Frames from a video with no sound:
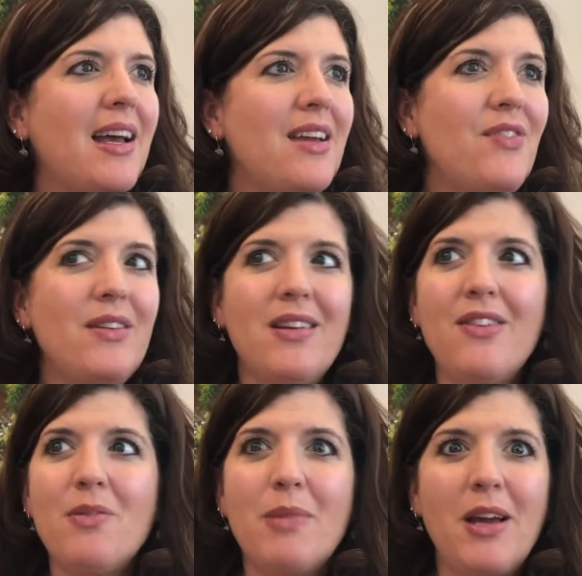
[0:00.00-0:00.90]

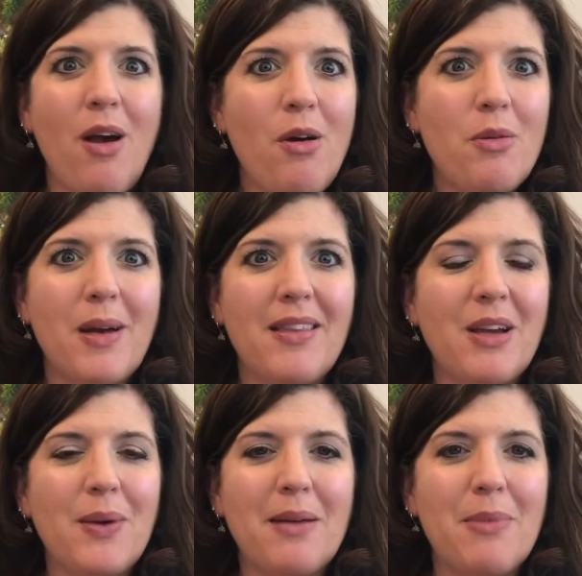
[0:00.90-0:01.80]
even being home, I
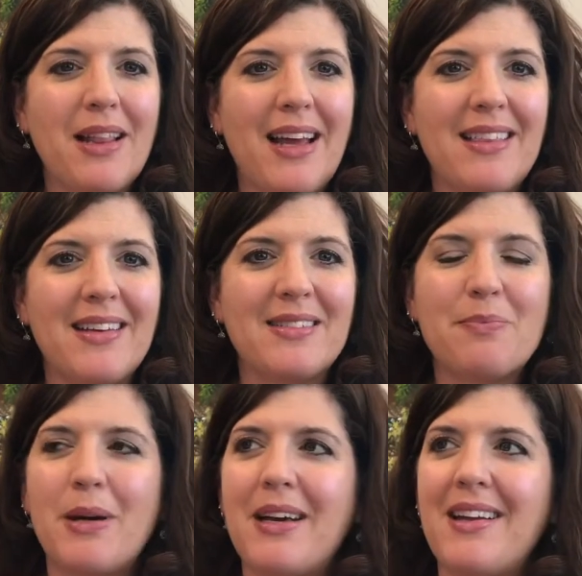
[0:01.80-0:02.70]
think we can be like this,
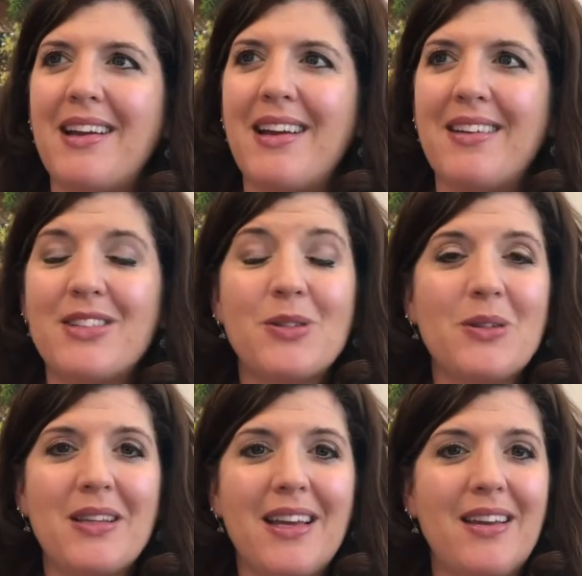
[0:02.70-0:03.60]
but
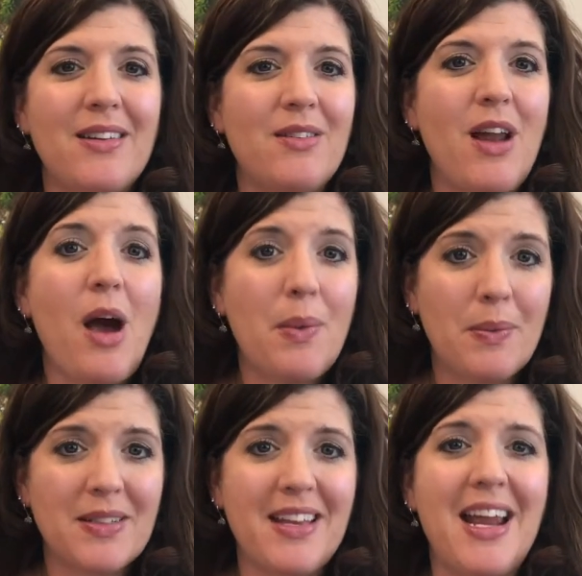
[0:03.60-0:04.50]
certainly not when
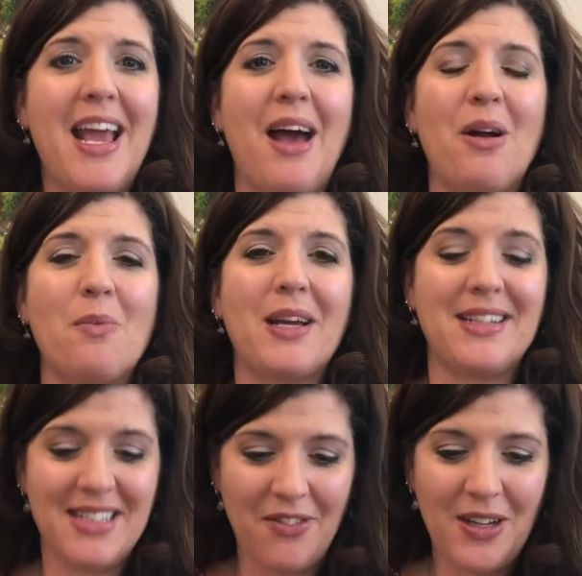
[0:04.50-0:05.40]
we're sitting at home. We
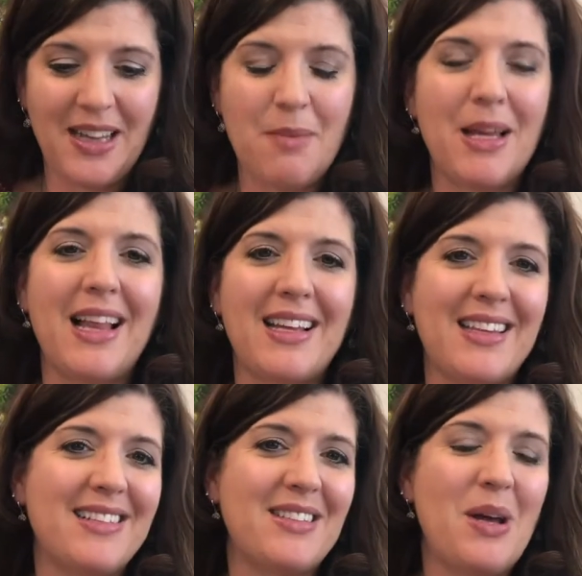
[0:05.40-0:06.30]
can definitely be like
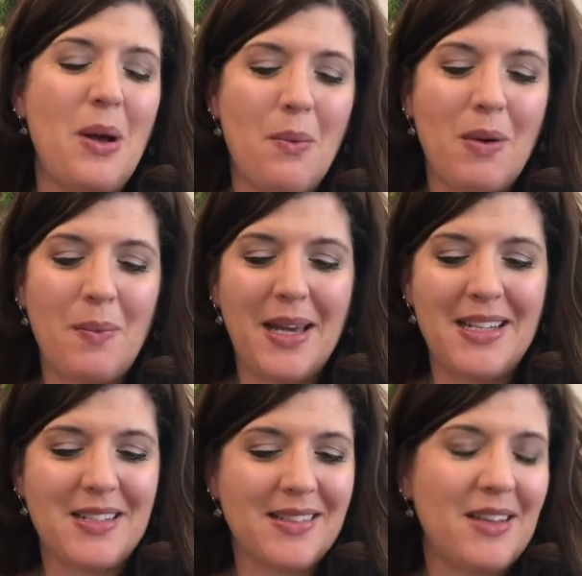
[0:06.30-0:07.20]
this, where we
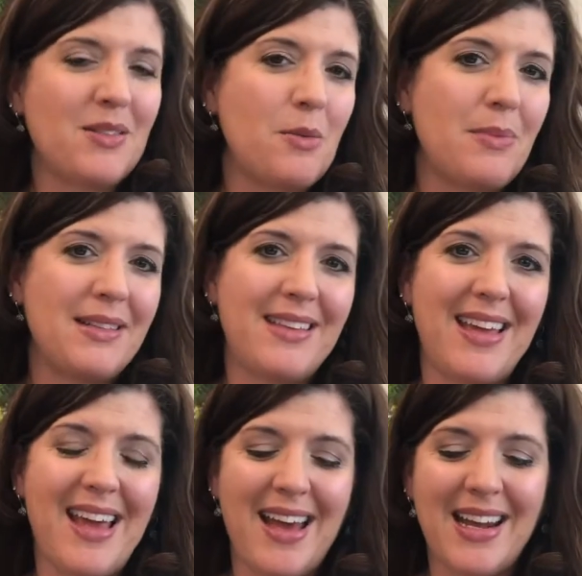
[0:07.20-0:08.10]
can just get so
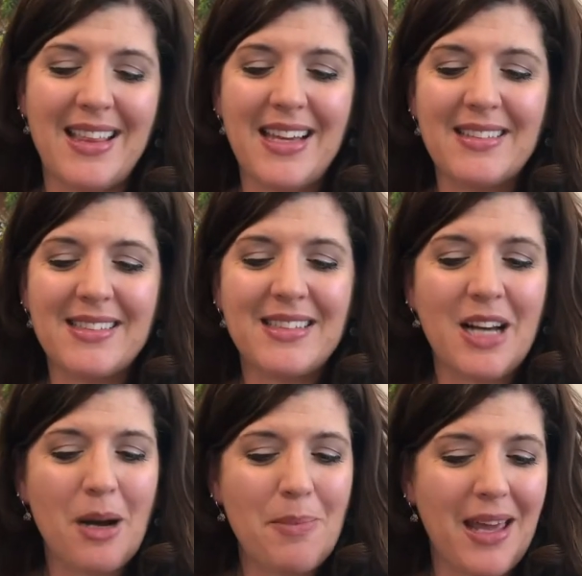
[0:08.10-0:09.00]
busy. And I think
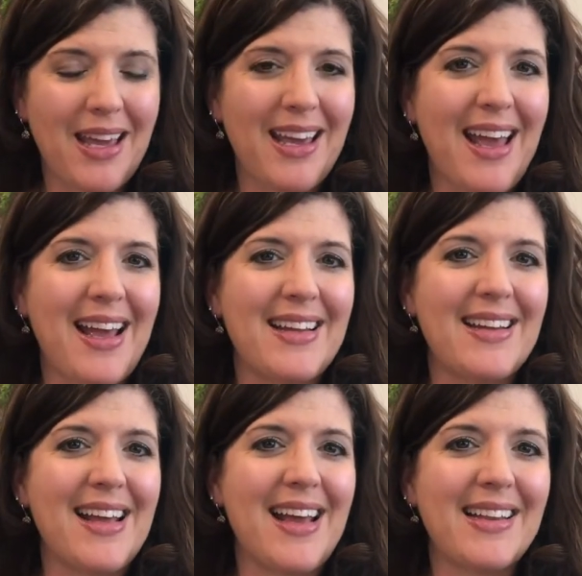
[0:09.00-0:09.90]
stopping
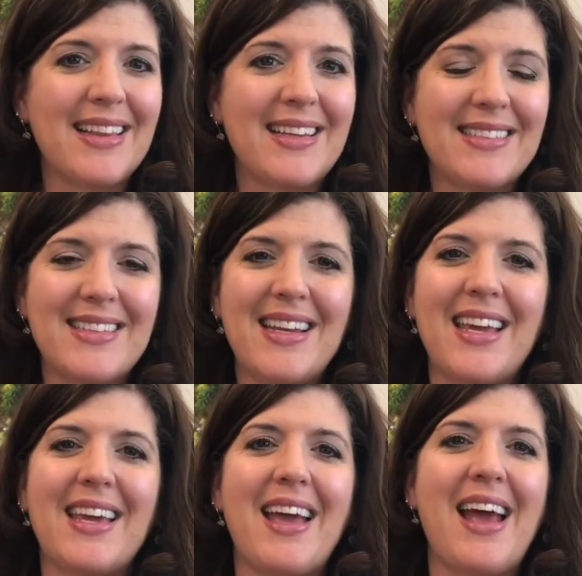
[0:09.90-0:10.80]
and
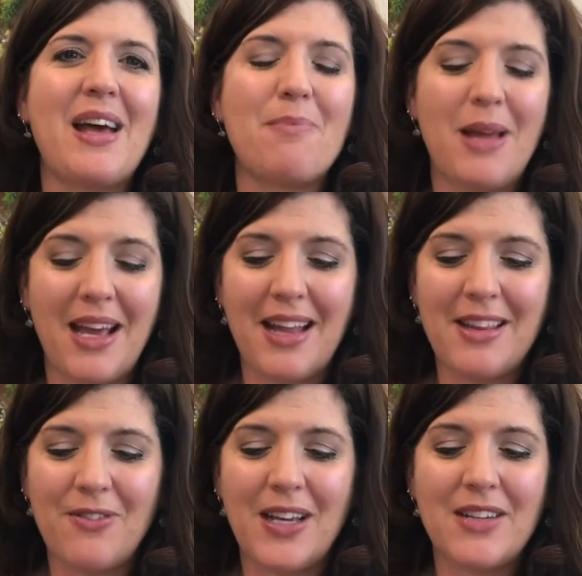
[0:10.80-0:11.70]
listening and being at
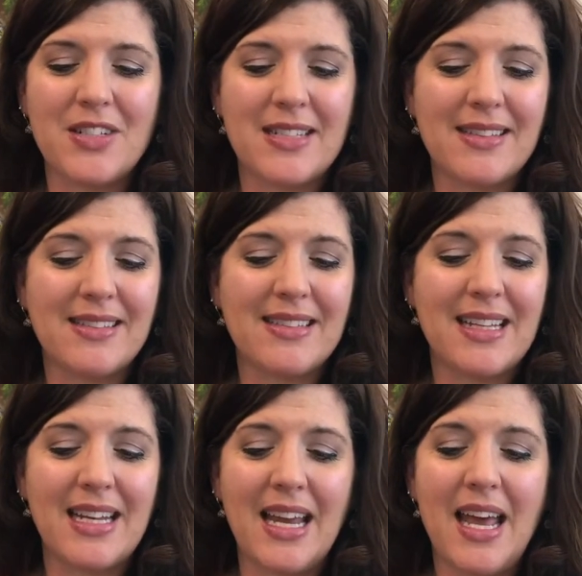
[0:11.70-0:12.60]
the feet of Jesus
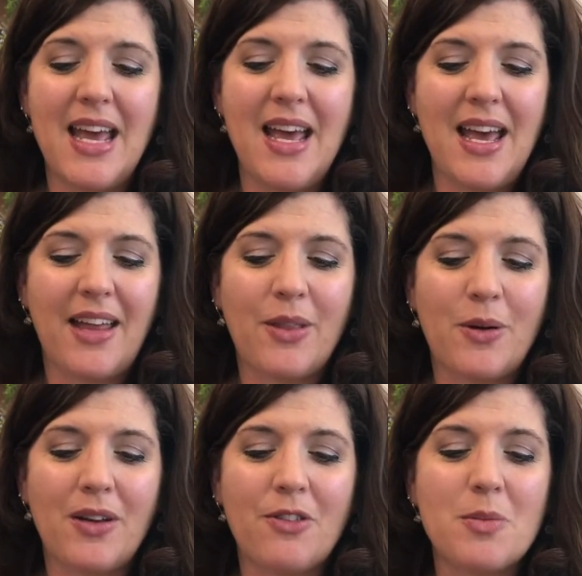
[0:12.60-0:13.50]
and
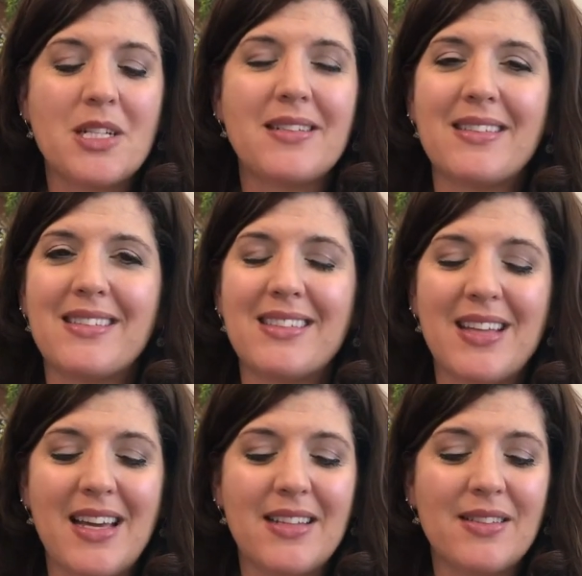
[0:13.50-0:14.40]
learning from Jesus
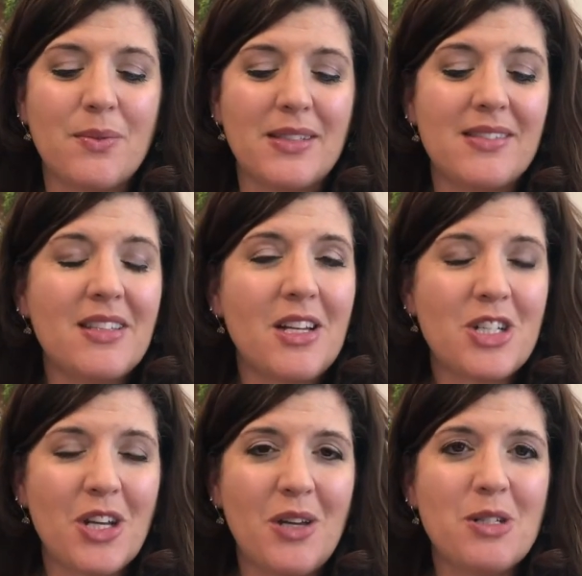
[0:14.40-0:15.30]
was
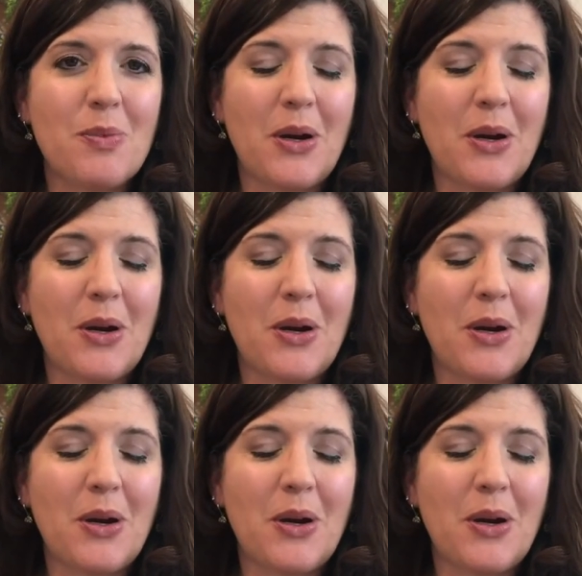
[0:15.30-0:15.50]
such a huge